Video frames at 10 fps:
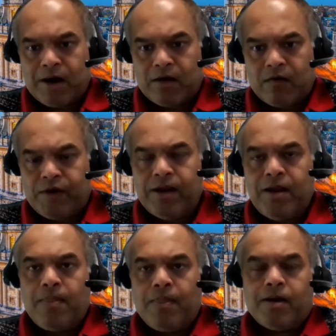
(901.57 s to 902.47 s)
part of it.
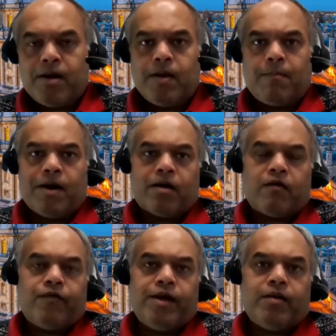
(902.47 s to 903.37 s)
The other part
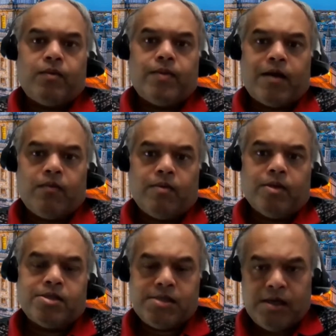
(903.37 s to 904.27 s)
of it that we
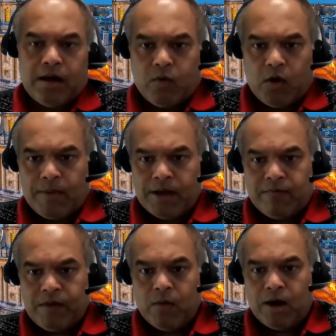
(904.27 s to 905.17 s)
will see a whole bunch
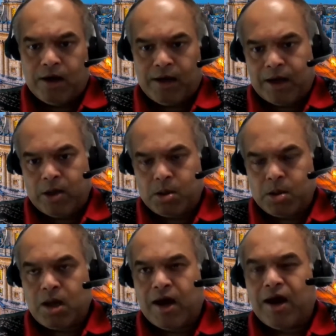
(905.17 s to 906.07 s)
of new
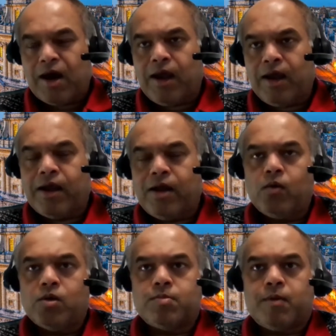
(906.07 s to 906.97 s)
architectures. I tend
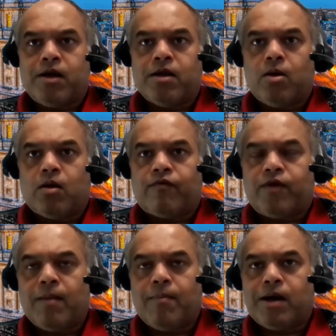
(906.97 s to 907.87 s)
to spend a lot of
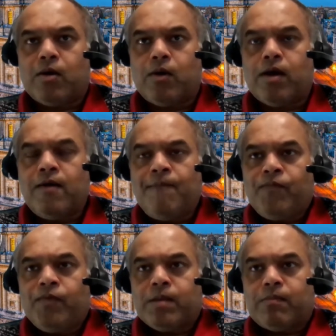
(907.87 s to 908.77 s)
time around
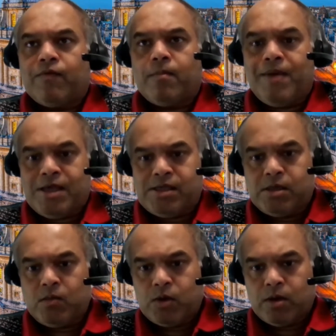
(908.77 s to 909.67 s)
some of the
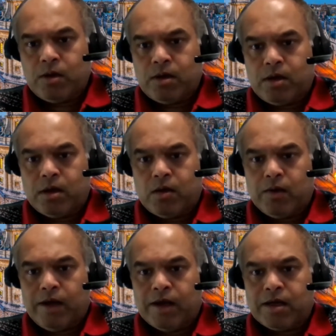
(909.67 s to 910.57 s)
Bayesian work,
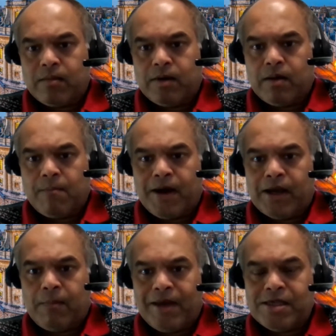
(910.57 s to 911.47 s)
looking at
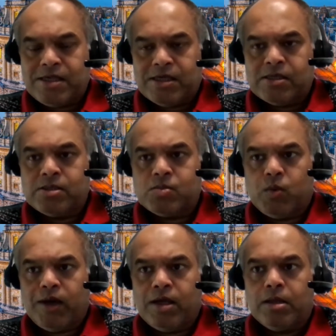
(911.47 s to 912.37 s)
combining Bayesians
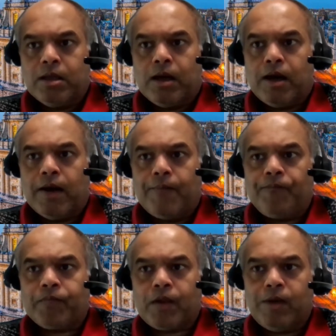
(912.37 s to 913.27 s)
with
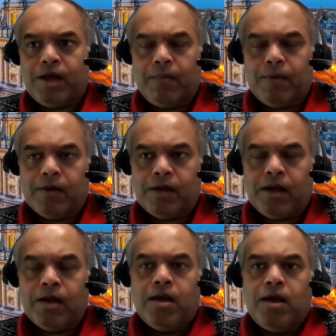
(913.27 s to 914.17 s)
deep
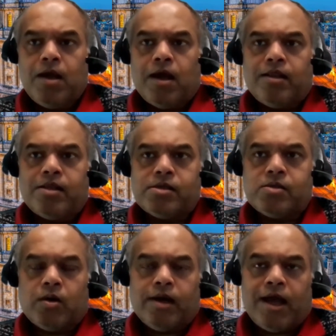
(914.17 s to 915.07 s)
learning, and this is
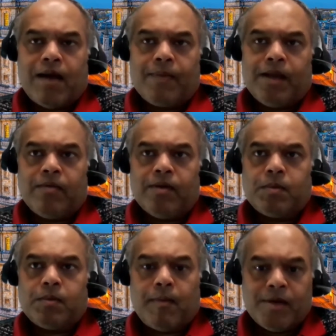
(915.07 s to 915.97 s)
already happening with
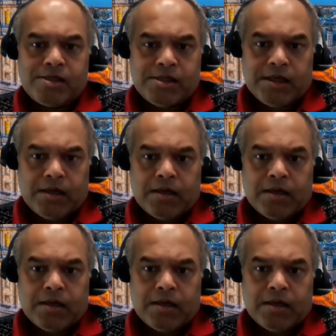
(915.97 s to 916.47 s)
probabilistic